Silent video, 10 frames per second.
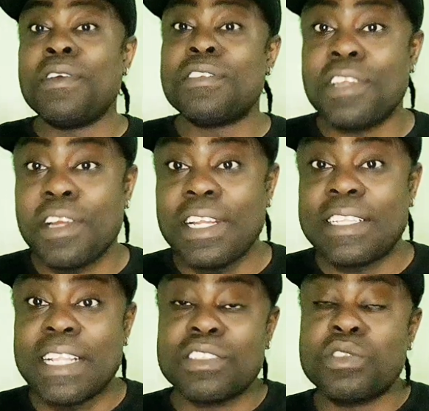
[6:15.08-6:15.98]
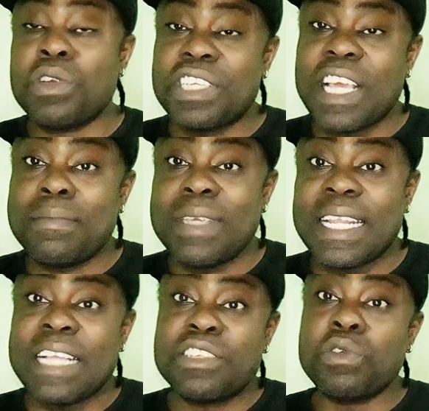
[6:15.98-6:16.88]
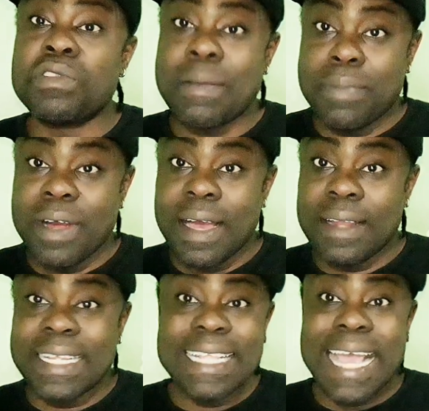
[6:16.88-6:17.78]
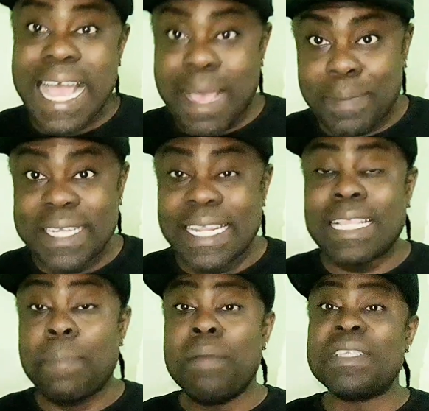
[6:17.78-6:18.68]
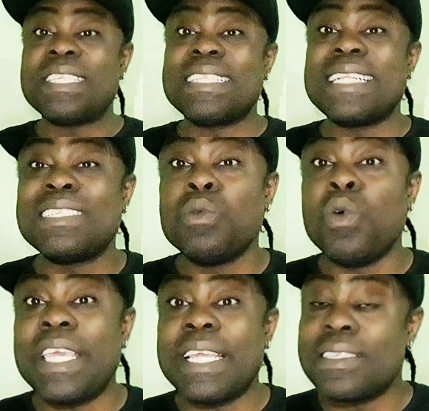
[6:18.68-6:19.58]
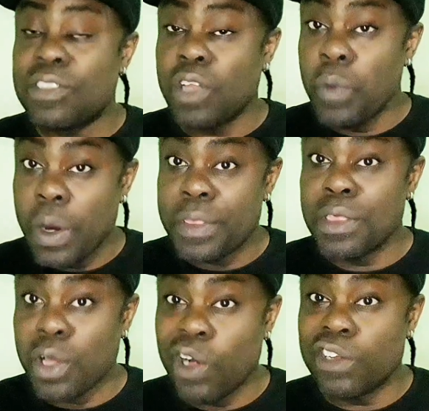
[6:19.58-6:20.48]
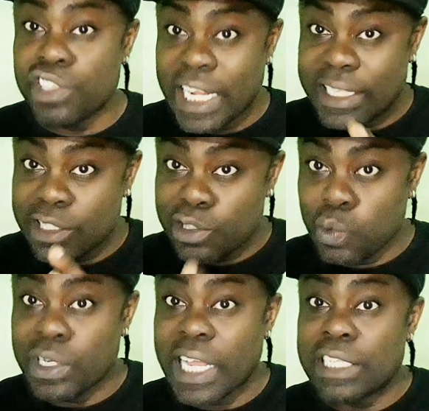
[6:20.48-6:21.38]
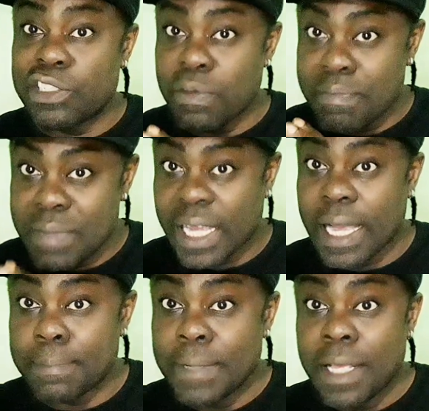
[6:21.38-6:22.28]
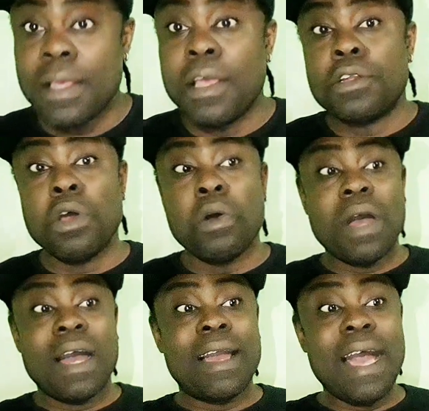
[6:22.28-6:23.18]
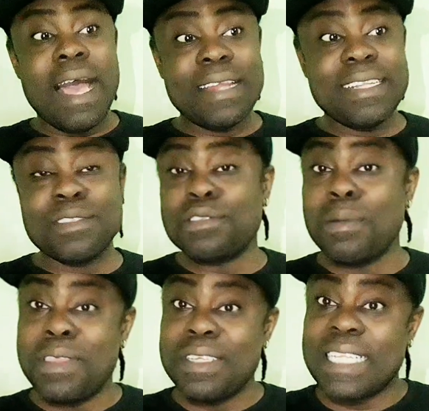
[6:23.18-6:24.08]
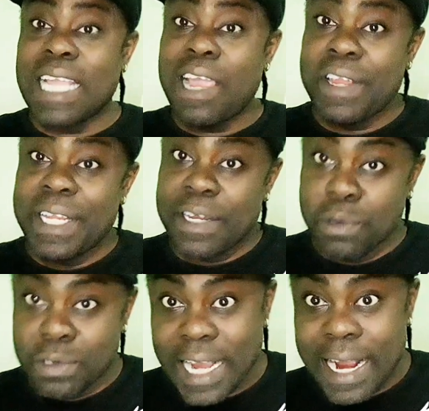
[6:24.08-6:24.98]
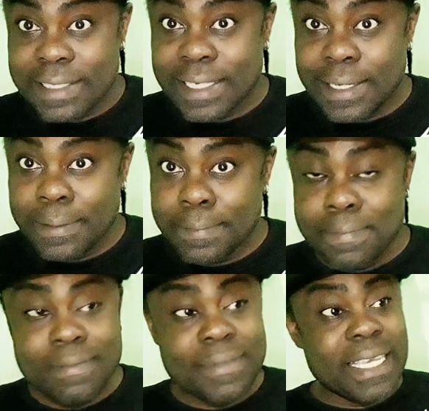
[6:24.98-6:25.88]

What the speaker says: video circulating on social media that shows a brawl that happened at a premises that is located somewhere within the country that is known as Jamaica. Now, according to some things that I read in a news article,